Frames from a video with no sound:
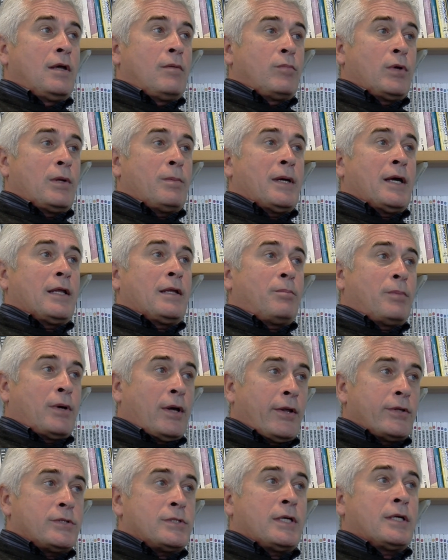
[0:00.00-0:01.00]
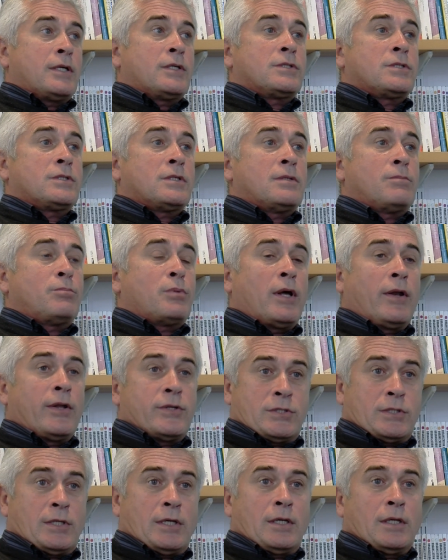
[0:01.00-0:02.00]
but about the politics and
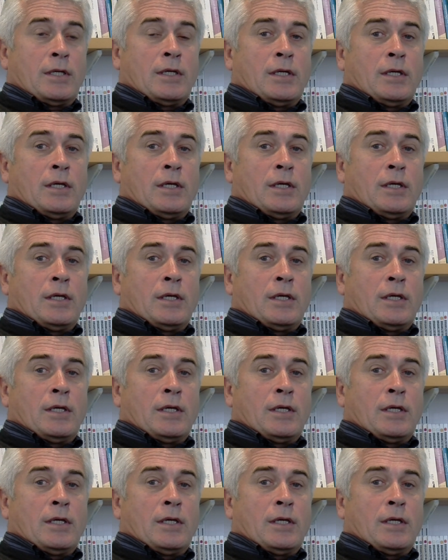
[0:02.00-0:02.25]
policy